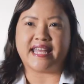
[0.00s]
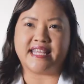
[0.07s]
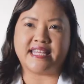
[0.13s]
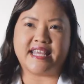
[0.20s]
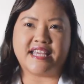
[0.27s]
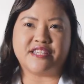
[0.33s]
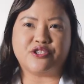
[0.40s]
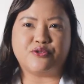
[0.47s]

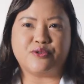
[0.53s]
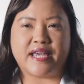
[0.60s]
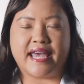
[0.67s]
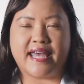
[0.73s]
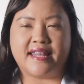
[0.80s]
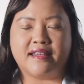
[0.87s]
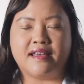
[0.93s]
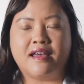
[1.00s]
Candidates who
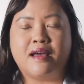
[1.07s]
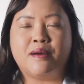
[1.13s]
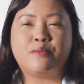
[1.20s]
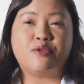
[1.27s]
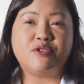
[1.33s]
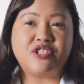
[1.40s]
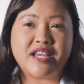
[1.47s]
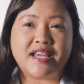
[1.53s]
can
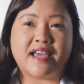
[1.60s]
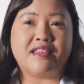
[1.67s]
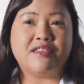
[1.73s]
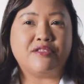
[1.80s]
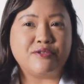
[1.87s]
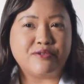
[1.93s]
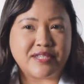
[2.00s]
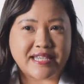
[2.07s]
project
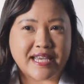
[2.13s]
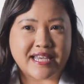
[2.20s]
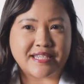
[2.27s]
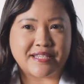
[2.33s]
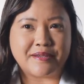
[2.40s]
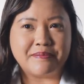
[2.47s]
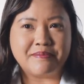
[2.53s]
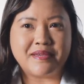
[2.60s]

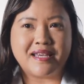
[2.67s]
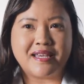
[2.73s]
enthusiasm.